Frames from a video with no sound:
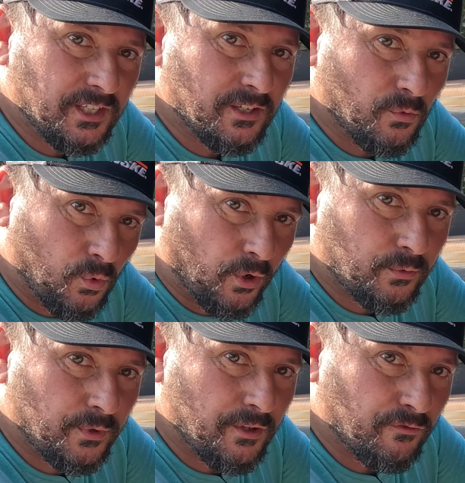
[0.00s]
it,
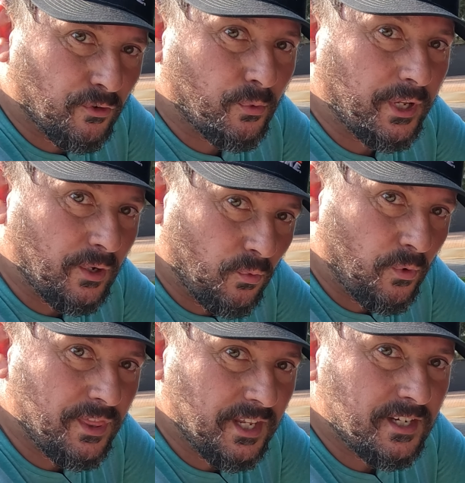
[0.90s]
worked with it for a week
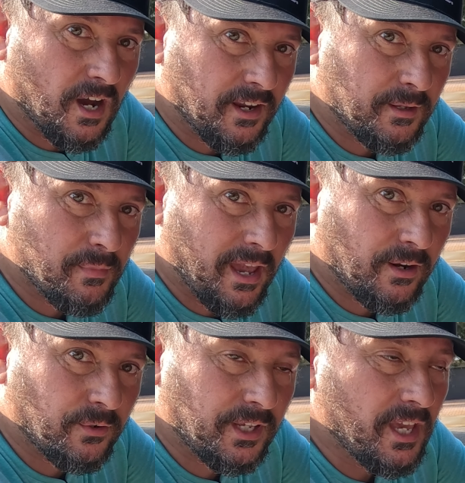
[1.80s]
with a dying
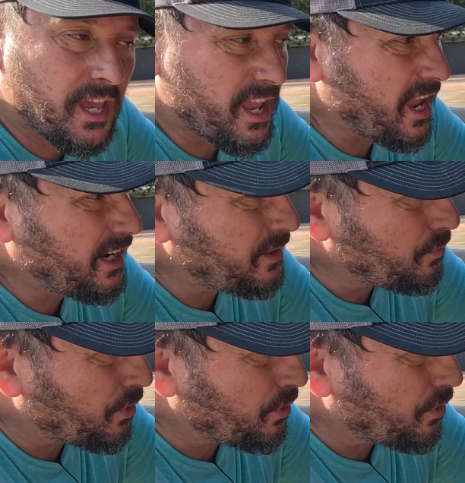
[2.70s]
battery, and it